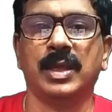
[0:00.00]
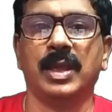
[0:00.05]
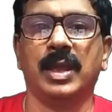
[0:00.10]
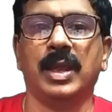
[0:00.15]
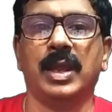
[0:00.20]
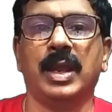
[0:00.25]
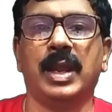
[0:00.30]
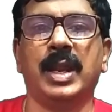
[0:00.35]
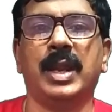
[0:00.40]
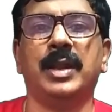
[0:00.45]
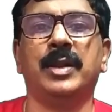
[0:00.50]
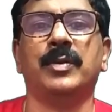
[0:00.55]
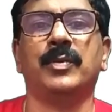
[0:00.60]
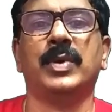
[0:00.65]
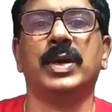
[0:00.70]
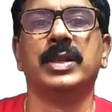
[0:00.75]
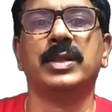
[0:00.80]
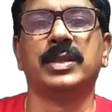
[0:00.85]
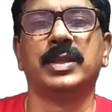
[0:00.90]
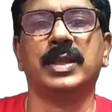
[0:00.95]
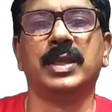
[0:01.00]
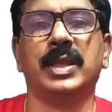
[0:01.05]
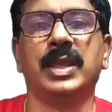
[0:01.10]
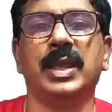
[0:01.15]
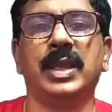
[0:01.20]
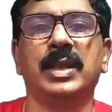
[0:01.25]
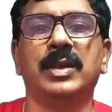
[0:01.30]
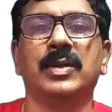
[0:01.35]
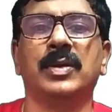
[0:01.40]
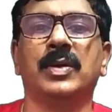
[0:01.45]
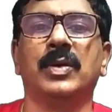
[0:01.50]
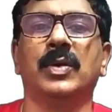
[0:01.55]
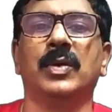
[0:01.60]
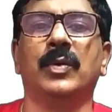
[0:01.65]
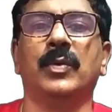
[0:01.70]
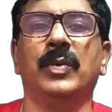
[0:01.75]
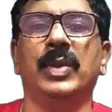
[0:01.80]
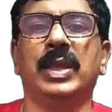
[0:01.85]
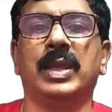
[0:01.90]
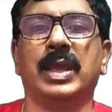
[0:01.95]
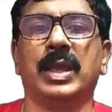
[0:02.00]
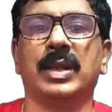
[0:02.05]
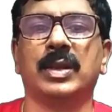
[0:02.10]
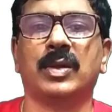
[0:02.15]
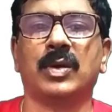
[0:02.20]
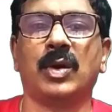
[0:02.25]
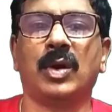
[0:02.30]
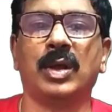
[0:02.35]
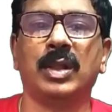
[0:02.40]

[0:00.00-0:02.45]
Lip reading: and once again we can call